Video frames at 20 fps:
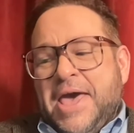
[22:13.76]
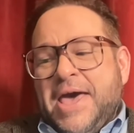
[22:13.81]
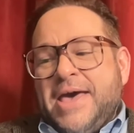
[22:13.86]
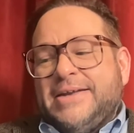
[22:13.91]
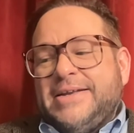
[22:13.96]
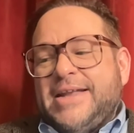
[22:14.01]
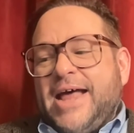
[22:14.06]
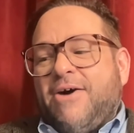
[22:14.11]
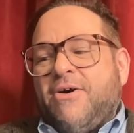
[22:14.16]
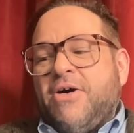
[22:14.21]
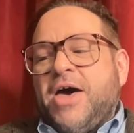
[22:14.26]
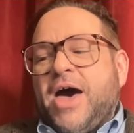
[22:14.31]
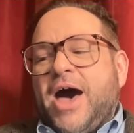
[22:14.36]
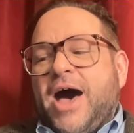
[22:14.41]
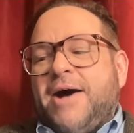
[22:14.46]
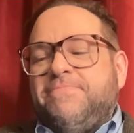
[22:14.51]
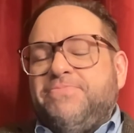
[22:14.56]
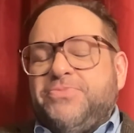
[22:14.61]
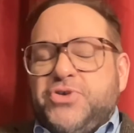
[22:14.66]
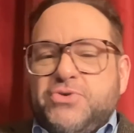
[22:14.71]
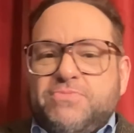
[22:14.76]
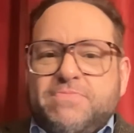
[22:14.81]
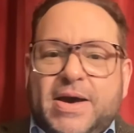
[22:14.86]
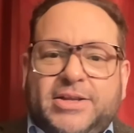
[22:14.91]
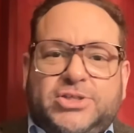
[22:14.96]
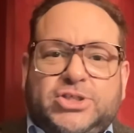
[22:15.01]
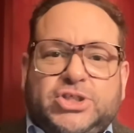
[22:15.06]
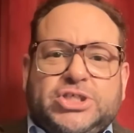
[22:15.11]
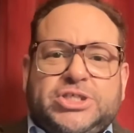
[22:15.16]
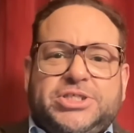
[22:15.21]
Now, you
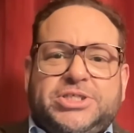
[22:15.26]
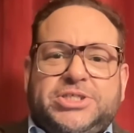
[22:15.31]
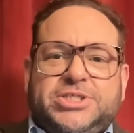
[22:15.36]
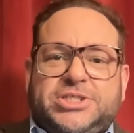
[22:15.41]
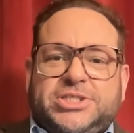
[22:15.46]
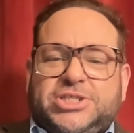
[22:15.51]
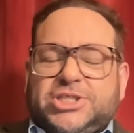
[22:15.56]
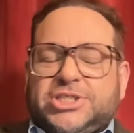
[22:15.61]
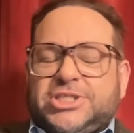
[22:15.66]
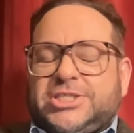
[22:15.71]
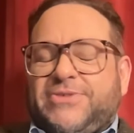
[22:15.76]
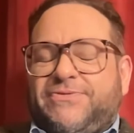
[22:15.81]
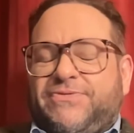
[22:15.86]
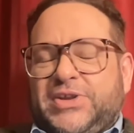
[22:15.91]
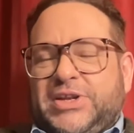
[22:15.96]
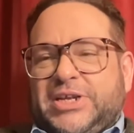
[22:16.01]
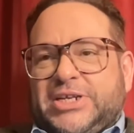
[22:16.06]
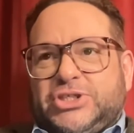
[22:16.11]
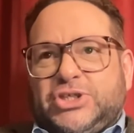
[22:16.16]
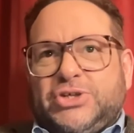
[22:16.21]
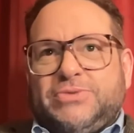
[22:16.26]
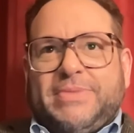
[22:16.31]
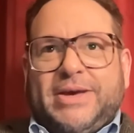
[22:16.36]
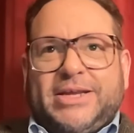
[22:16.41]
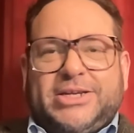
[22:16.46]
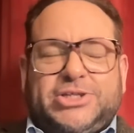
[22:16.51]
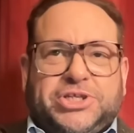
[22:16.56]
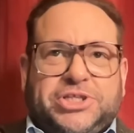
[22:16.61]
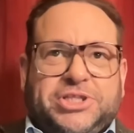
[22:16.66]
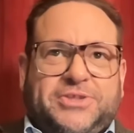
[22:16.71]
mentioned, just to finish, you
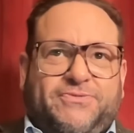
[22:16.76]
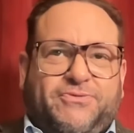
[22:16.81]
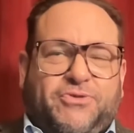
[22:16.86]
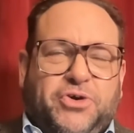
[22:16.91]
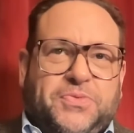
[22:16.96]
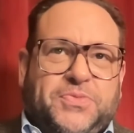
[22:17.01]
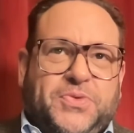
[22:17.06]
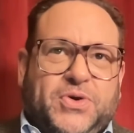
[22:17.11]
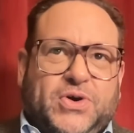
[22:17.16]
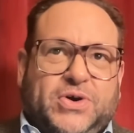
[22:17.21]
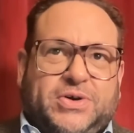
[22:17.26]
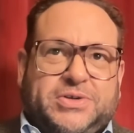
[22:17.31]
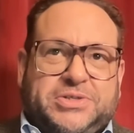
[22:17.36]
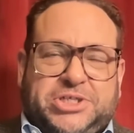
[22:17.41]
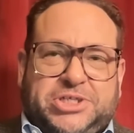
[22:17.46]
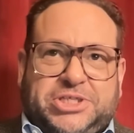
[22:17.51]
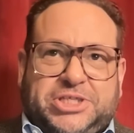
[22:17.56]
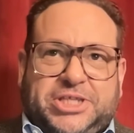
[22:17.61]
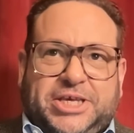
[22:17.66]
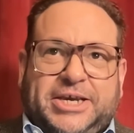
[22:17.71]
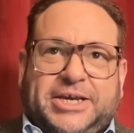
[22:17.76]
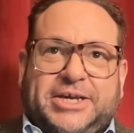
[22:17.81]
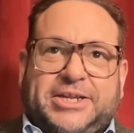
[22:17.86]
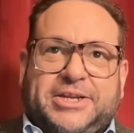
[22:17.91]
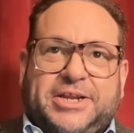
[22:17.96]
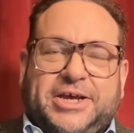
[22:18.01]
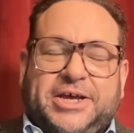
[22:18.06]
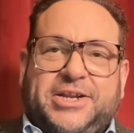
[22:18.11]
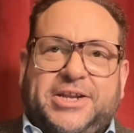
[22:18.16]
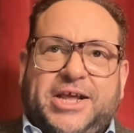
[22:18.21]
mentioned the Frogmore Cottage
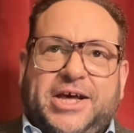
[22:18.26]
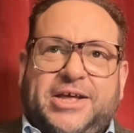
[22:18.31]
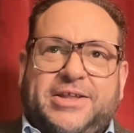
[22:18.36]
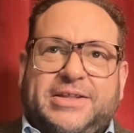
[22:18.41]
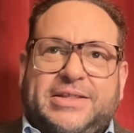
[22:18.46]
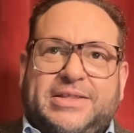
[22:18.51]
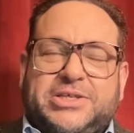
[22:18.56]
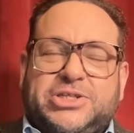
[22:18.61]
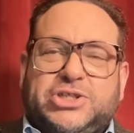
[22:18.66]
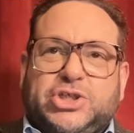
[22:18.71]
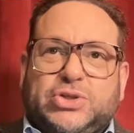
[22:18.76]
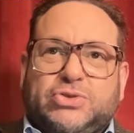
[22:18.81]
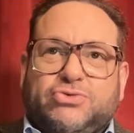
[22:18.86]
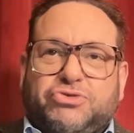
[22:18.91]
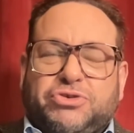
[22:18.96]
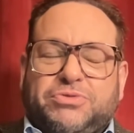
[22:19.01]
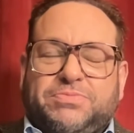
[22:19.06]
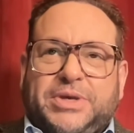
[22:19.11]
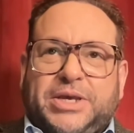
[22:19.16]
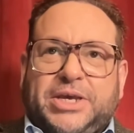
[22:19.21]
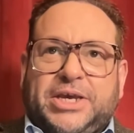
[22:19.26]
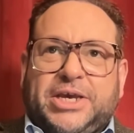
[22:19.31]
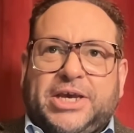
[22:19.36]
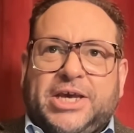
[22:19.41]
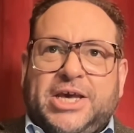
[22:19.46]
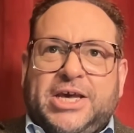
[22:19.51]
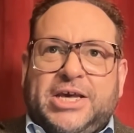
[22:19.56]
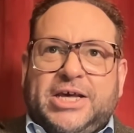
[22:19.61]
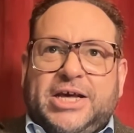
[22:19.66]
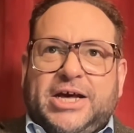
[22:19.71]
thing and the children being
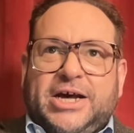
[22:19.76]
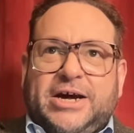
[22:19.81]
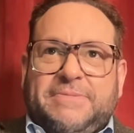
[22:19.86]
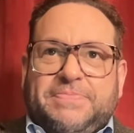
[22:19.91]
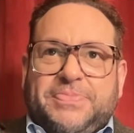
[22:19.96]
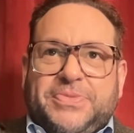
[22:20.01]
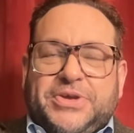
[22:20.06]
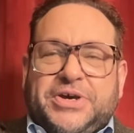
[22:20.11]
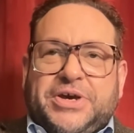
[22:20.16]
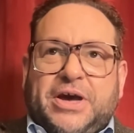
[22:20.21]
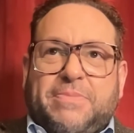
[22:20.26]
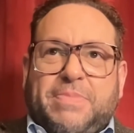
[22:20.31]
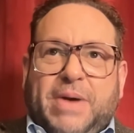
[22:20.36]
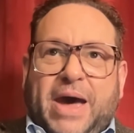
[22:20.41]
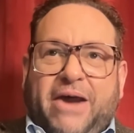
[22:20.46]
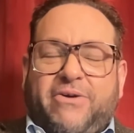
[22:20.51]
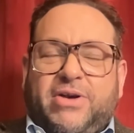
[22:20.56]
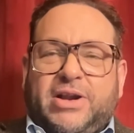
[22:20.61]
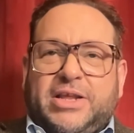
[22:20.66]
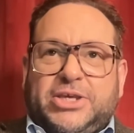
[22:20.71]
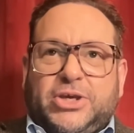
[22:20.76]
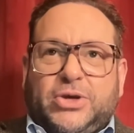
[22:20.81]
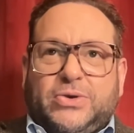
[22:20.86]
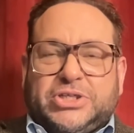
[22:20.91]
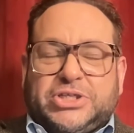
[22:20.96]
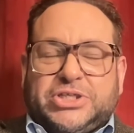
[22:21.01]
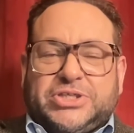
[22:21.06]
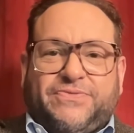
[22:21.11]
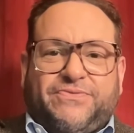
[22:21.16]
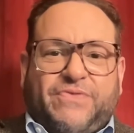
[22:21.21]
apparently
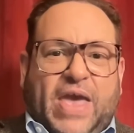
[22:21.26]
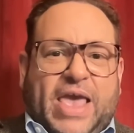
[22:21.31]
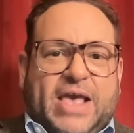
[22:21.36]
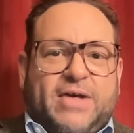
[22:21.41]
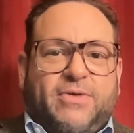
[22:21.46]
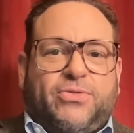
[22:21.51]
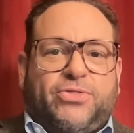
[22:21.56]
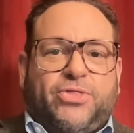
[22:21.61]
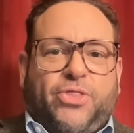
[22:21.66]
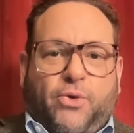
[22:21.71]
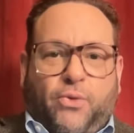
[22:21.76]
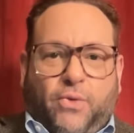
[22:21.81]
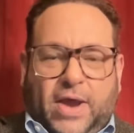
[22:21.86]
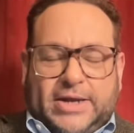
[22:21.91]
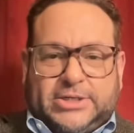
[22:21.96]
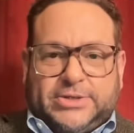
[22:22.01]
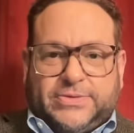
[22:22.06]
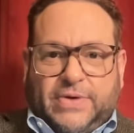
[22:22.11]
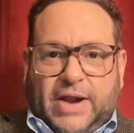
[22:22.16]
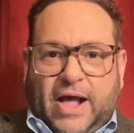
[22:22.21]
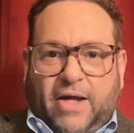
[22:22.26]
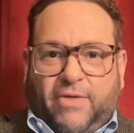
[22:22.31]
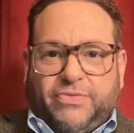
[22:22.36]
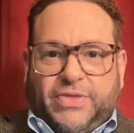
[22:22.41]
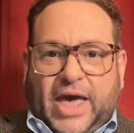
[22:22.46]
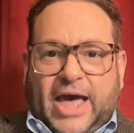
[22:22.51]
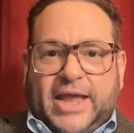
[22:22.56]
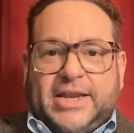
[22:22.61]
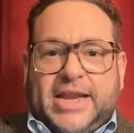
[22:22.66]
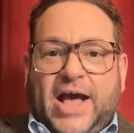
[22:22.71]
used as a veiled threat around that.